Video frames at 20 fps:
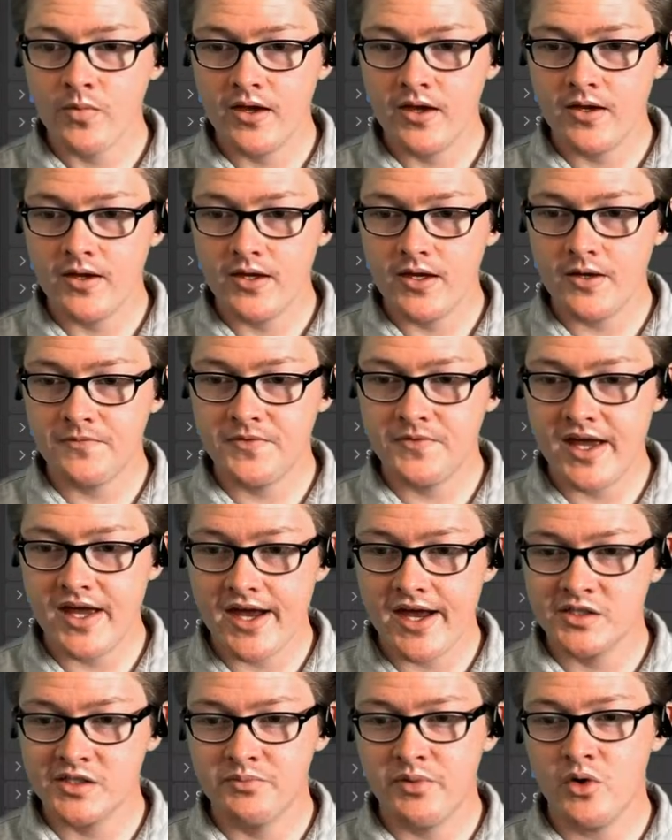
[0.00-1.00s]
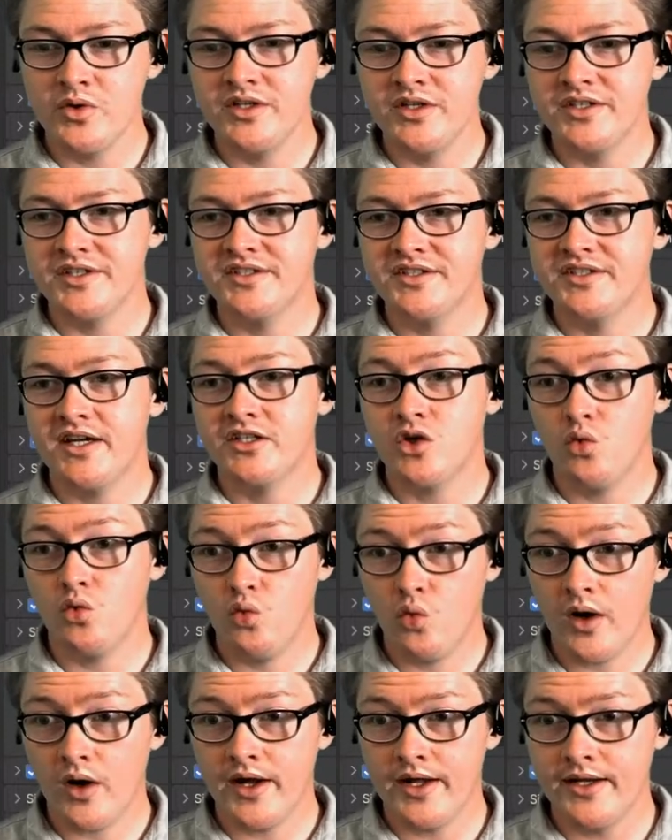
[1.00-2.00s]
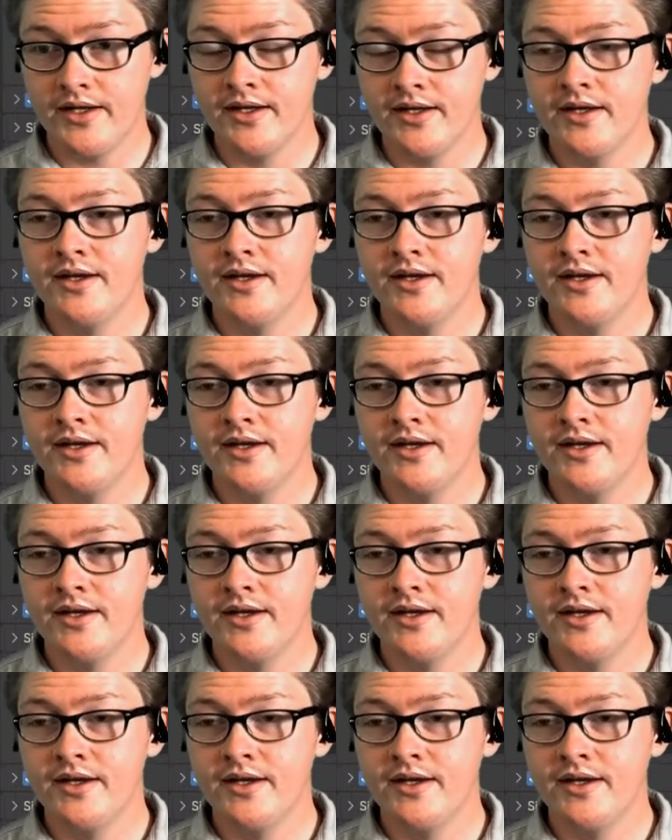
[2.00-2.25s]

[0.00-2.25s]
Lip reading: If the exponent is set to 1,